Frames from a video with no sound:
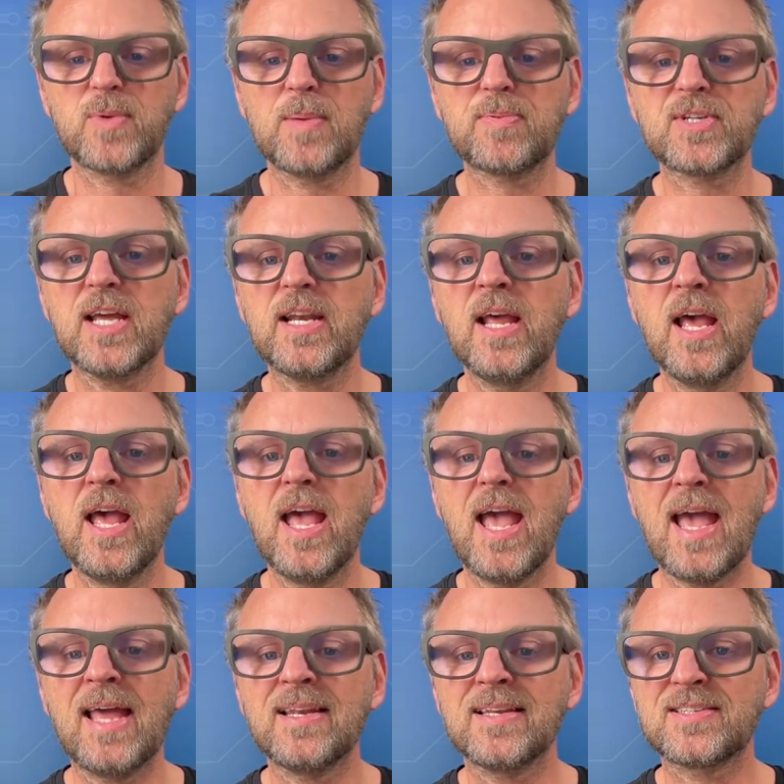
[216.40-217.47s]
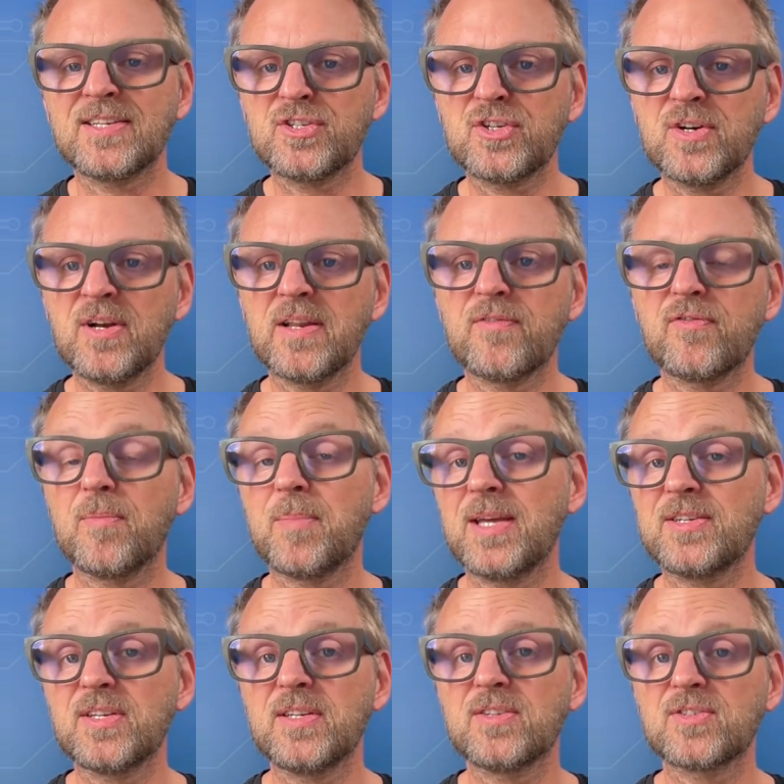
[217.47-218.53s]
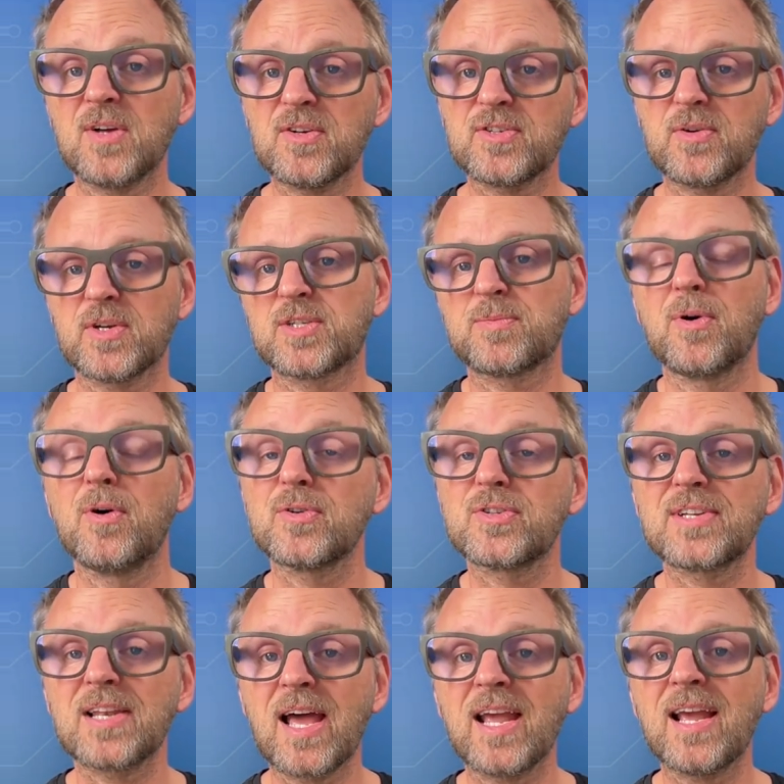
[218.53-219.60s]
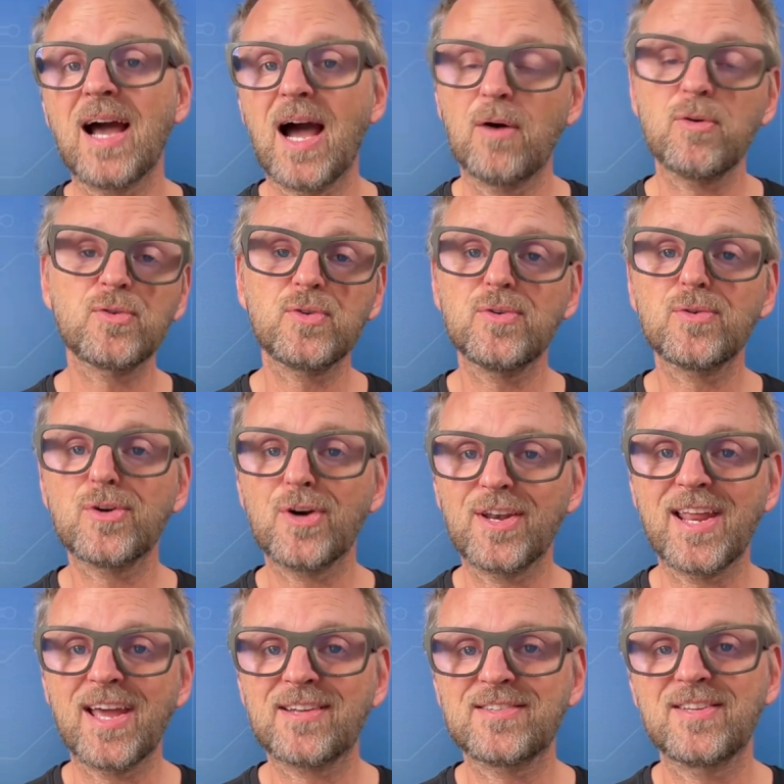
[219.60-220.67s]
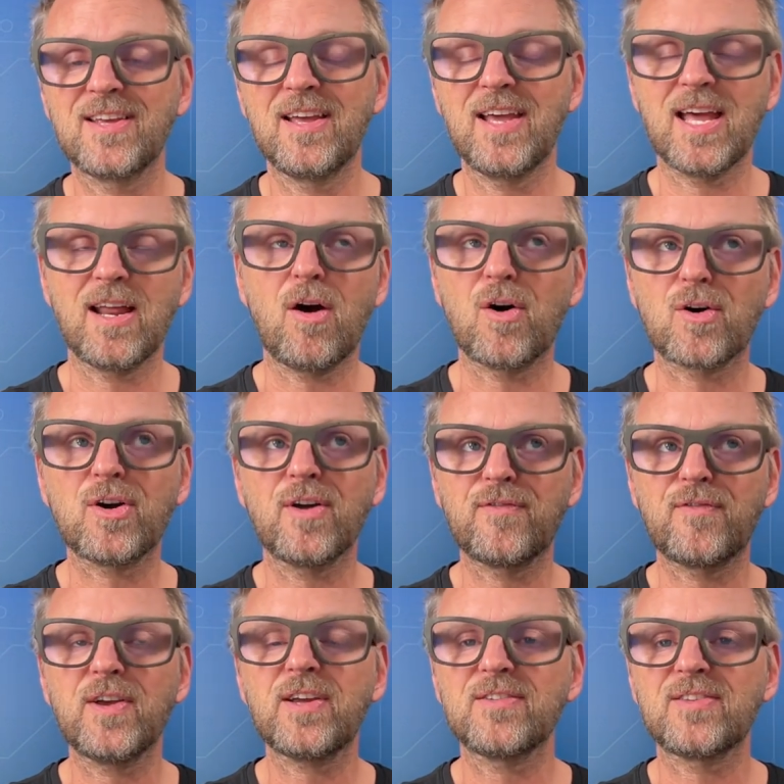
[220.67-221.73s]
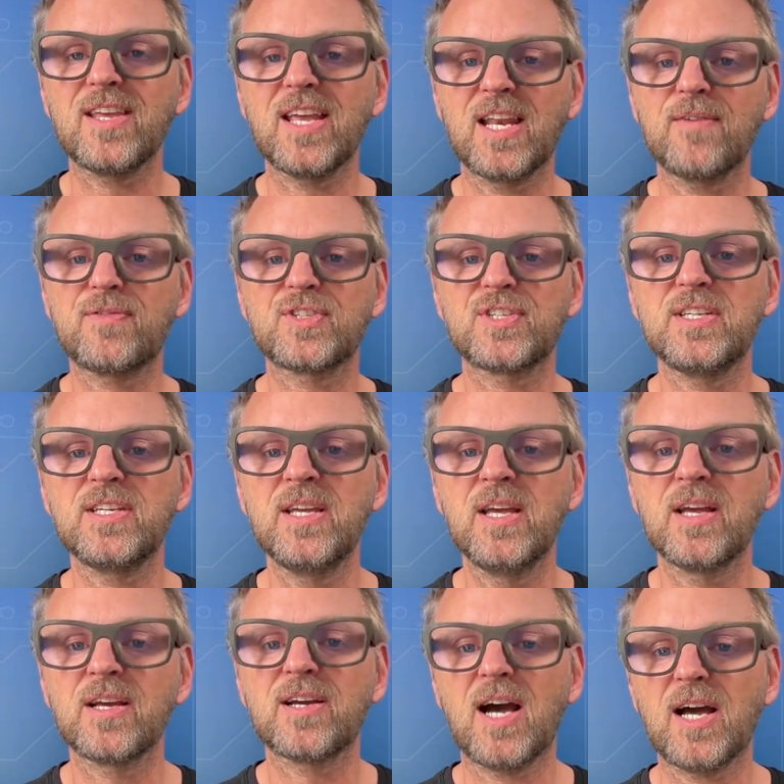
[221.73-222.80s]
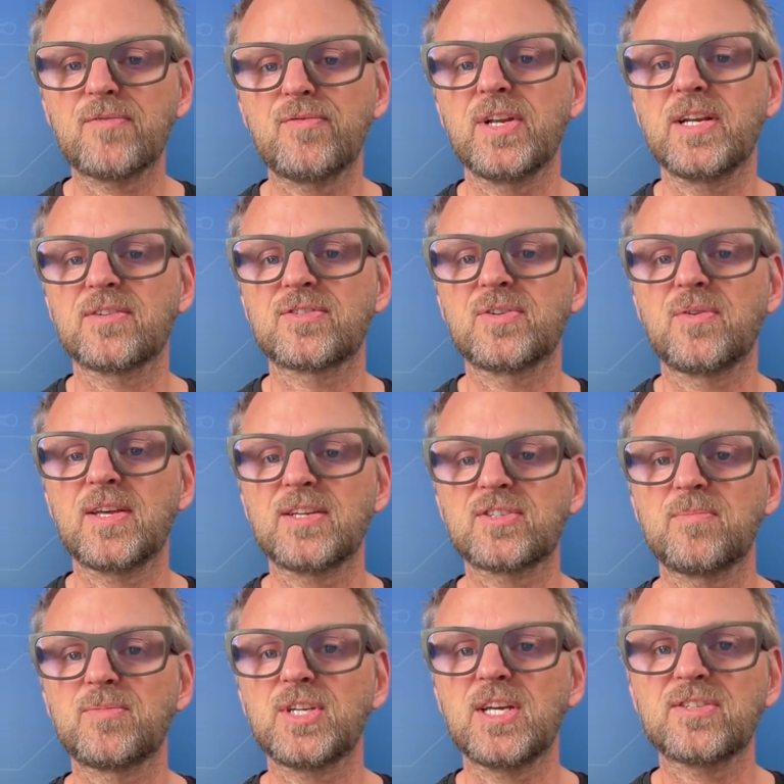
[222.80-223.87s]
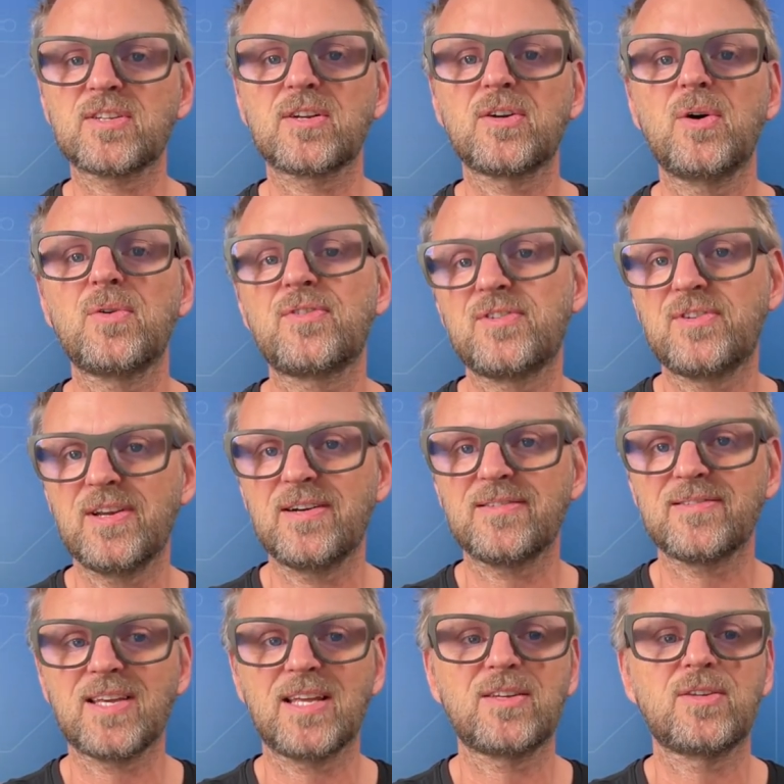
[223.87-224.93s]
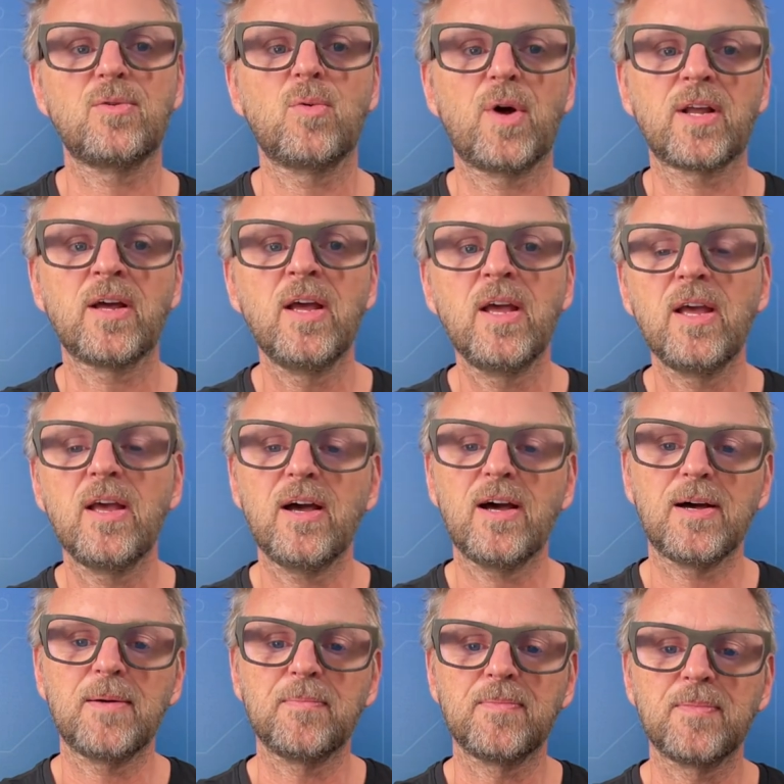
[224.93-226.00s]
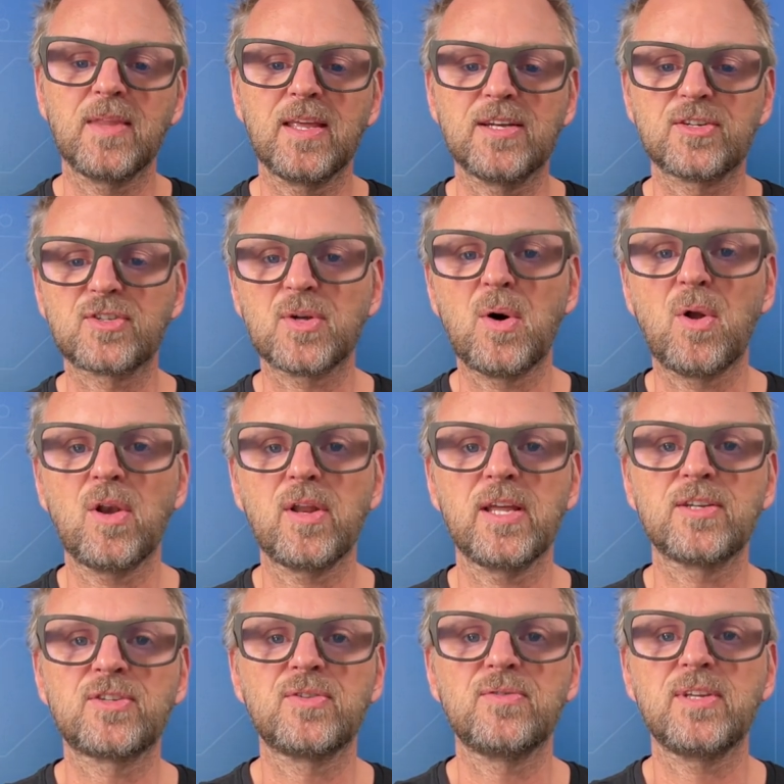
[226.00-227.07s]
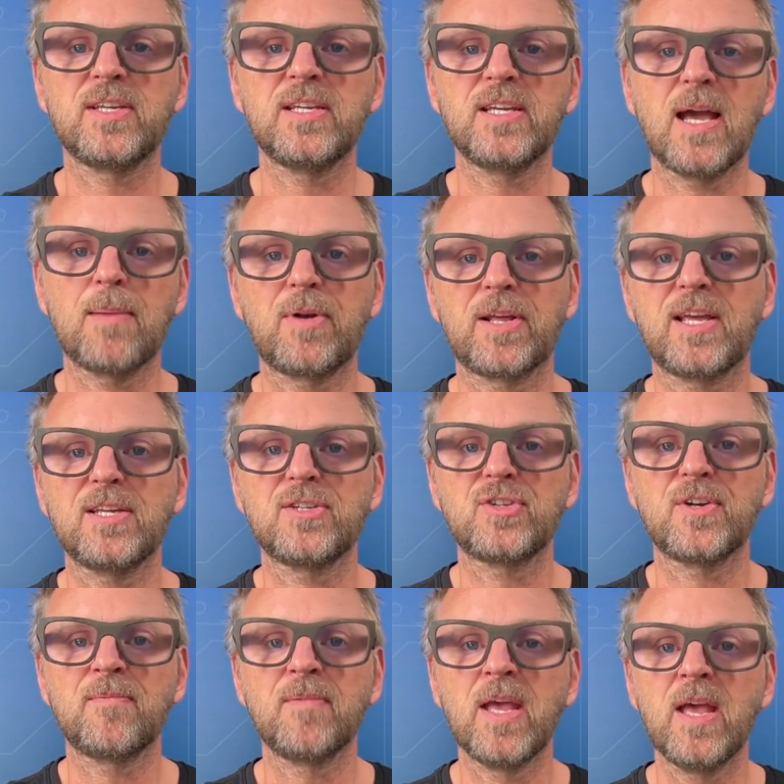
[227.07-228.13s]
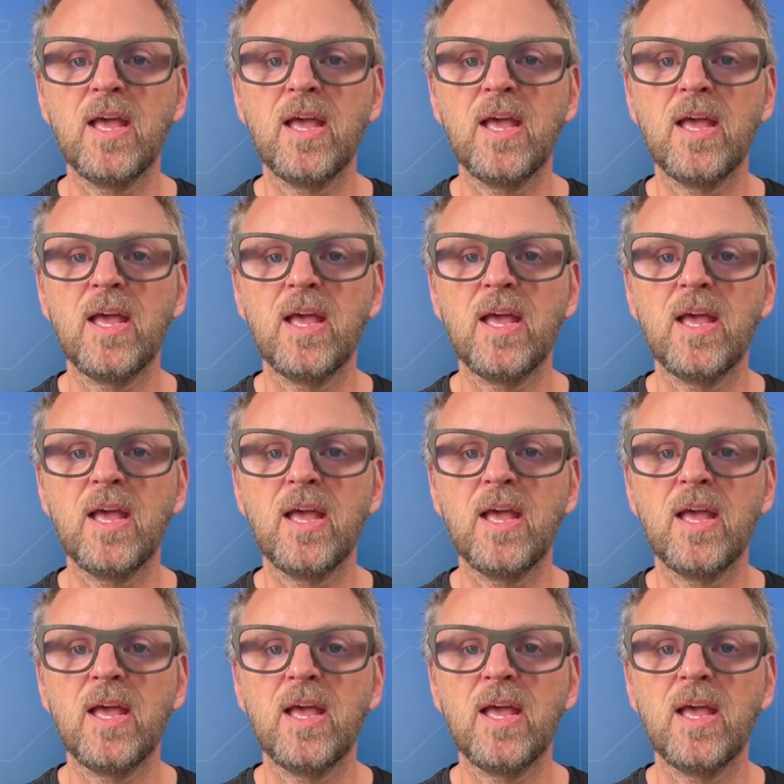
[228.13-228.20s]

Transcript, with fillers: website and additional information is also exposed like how do you connect uh, or configure the NFC card reader. So there's some JSON code here that you want to um, install into the application.